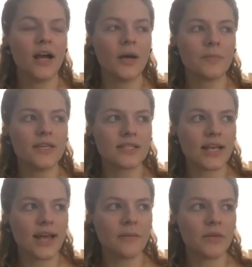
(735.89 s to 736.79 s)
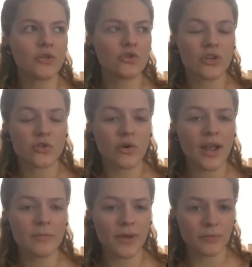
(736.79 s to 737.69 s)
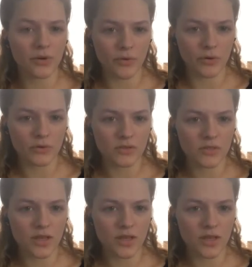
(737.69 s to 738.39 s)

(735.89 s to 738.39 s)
a piece that had been transcribed by Primrose.